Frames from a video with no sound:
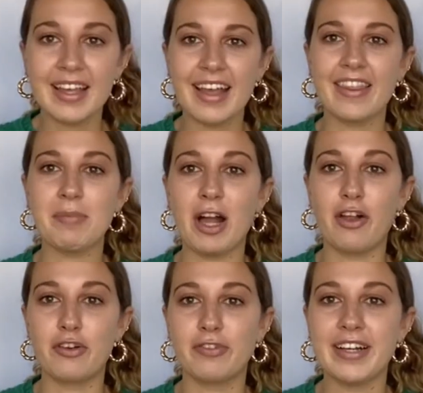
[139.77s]
Then my other
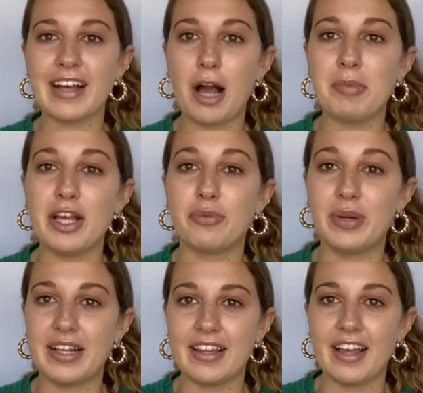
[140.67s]
friend got me a ring
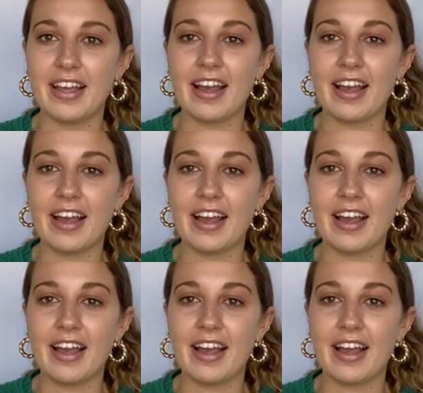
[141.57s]
light.